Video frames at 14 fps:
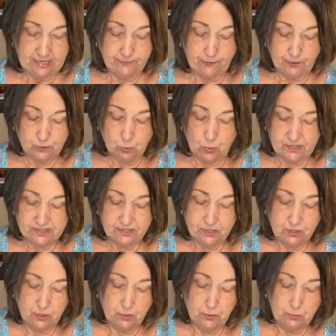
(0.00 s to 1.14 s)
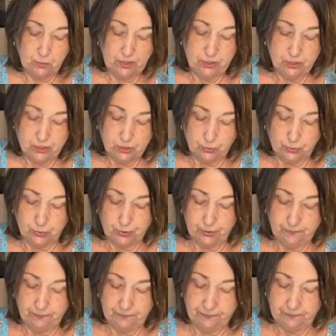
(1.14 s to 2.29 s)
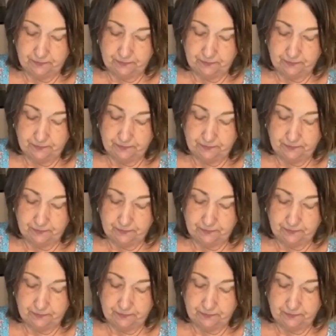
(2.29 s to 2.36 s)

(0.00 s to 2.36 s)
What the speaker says: as far as what's new and what you should order.